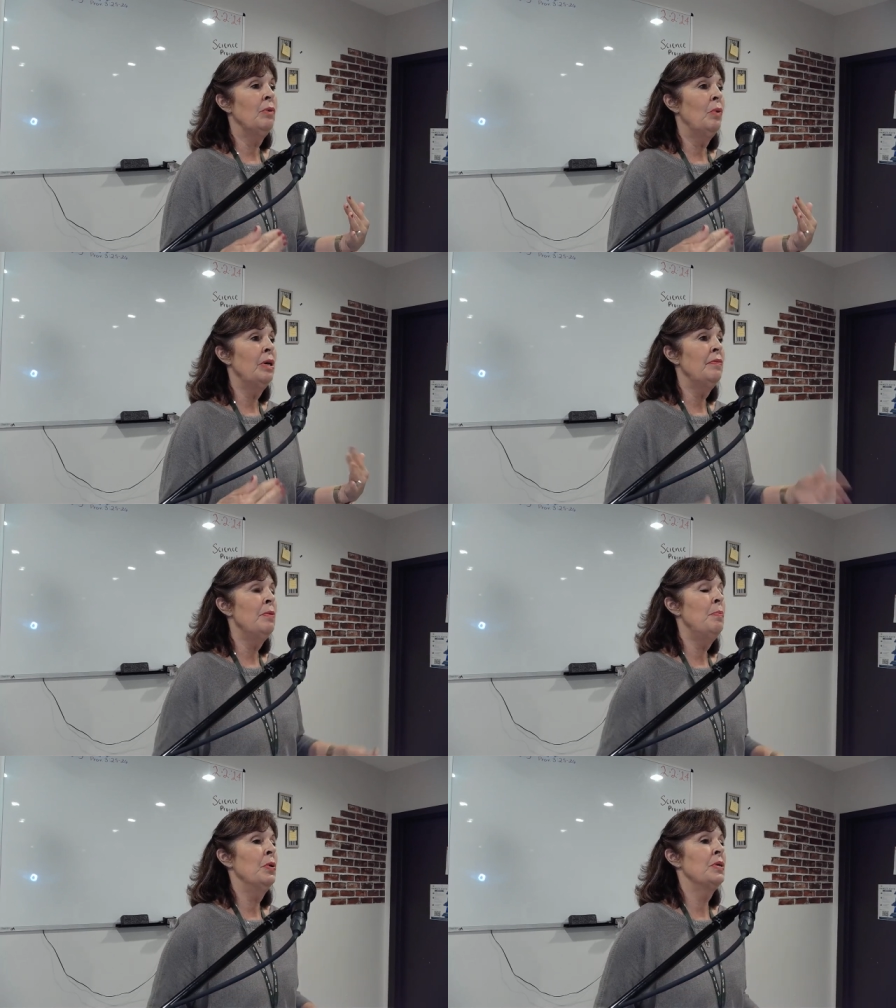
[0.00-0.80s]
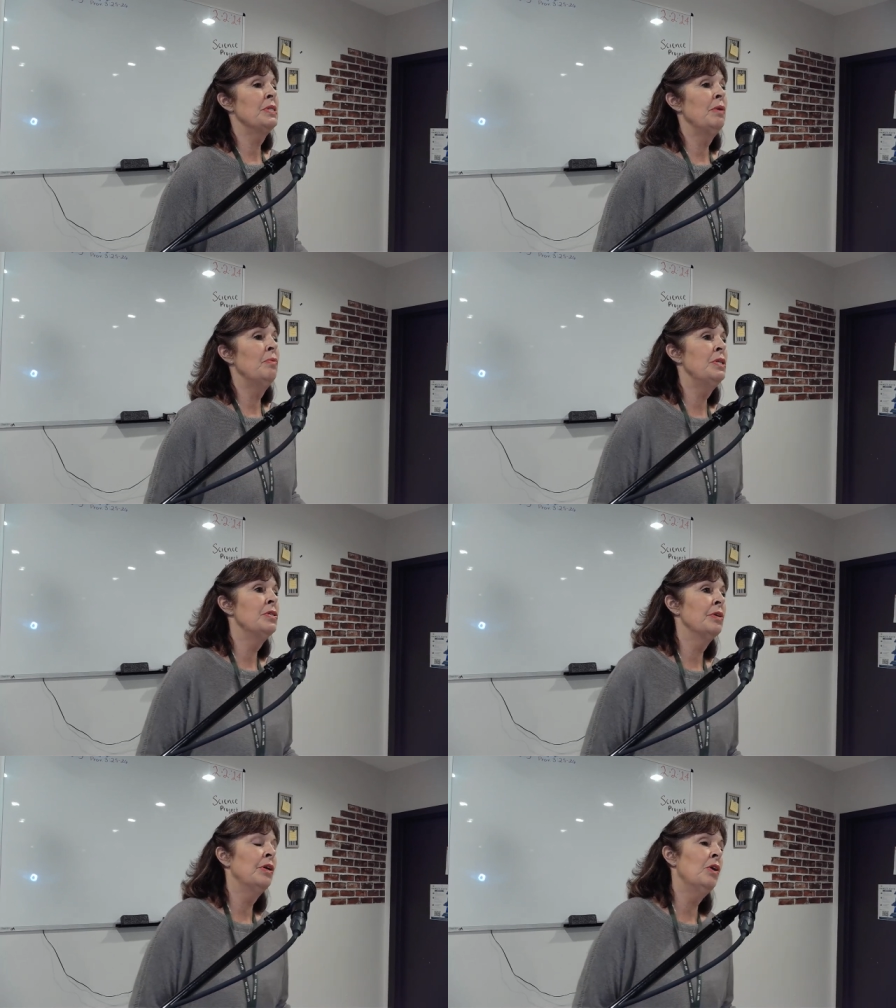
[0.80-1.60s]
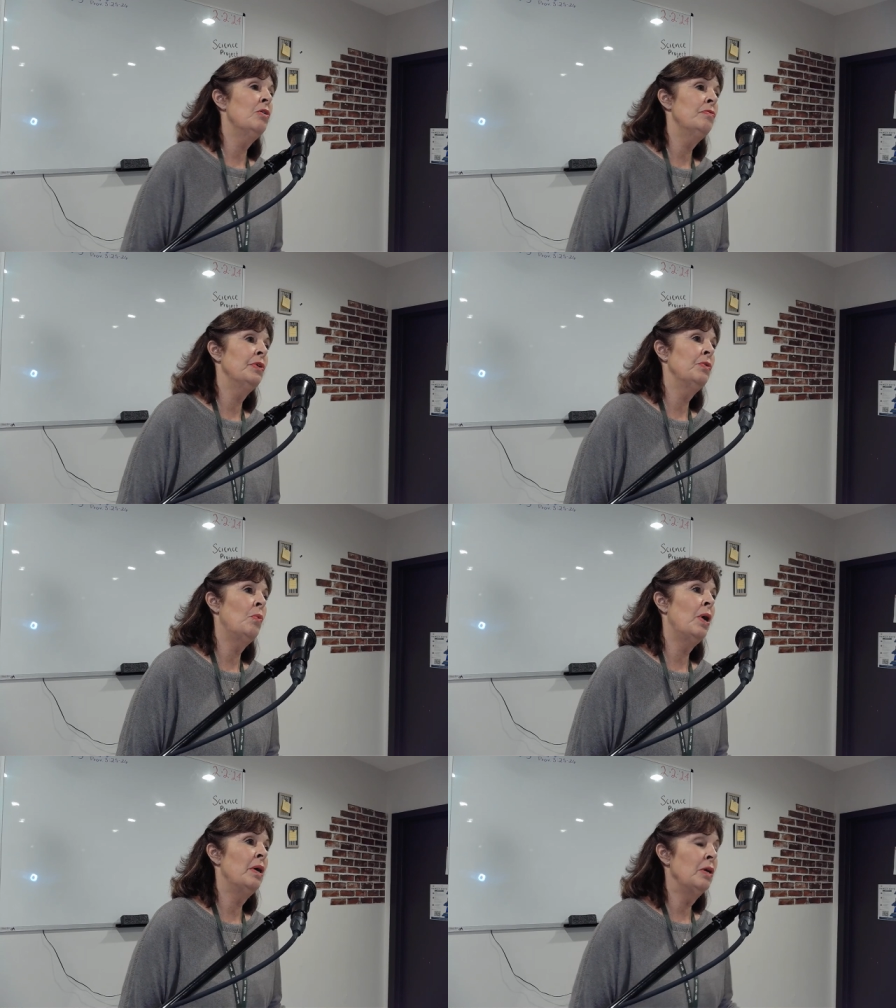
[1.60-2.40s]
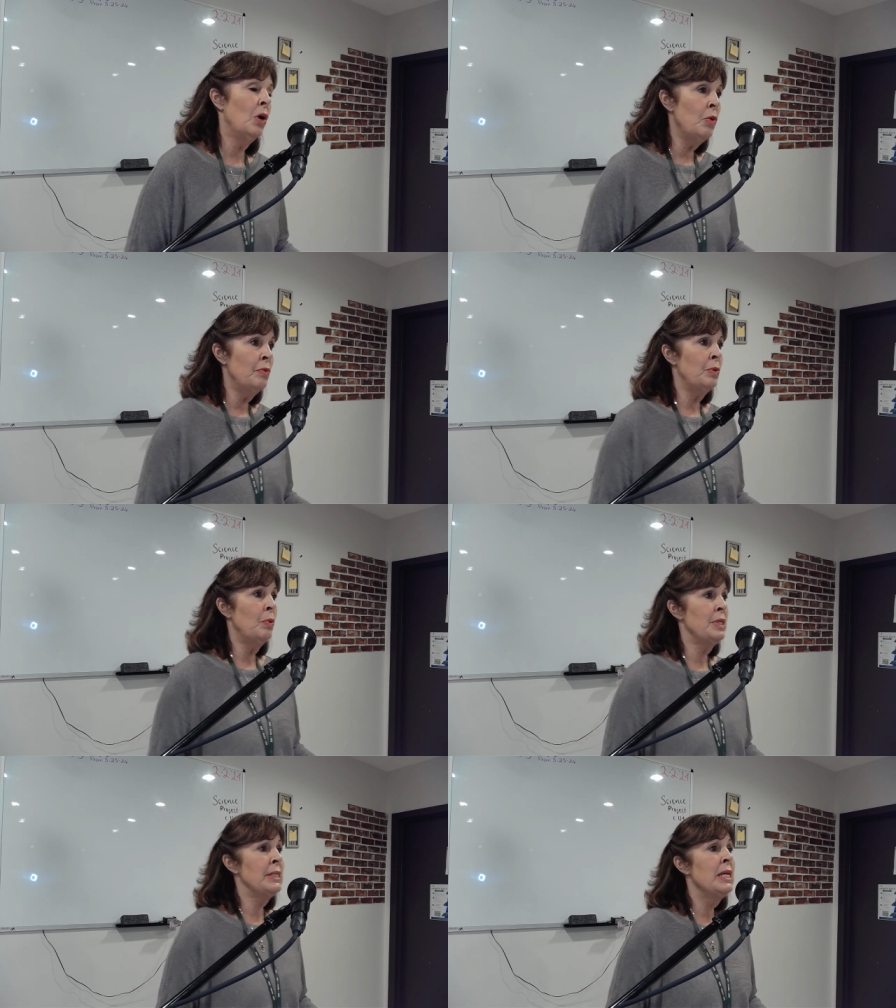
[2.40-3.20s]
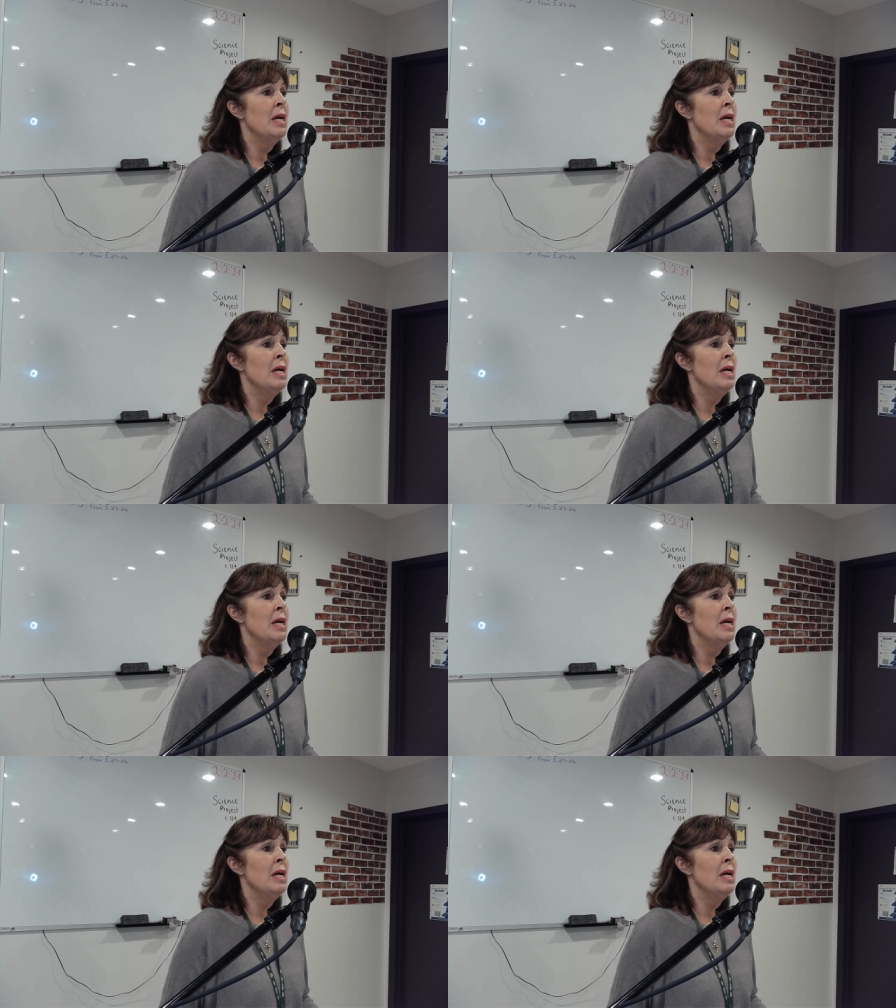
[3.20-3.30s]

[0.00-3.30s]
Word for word: And one of the books I read during COVID, what, COVID was